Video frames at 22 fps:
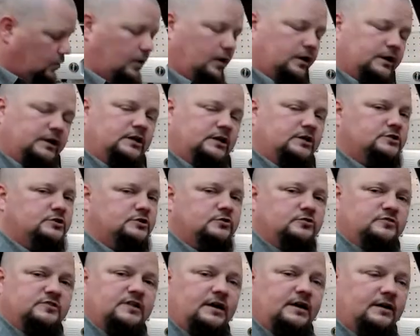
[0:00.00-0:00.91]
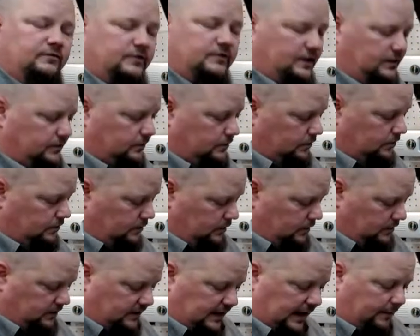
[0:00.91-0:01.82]
quality issues that have either
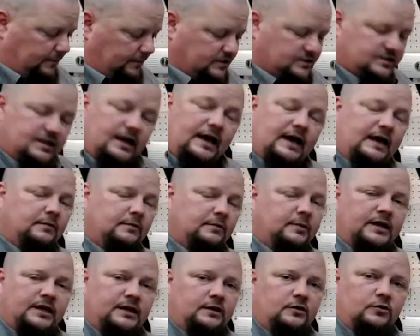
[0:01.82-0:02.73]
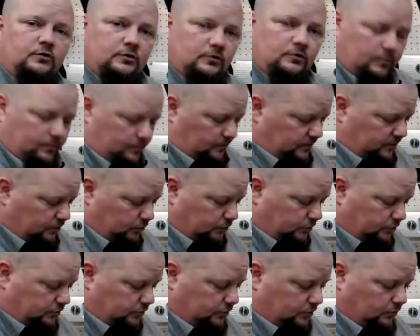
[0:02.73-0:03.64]
damaged the IDP
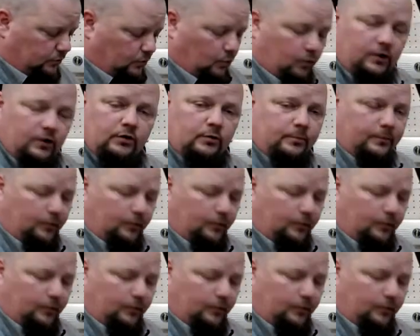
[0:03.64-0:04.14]
due to oil or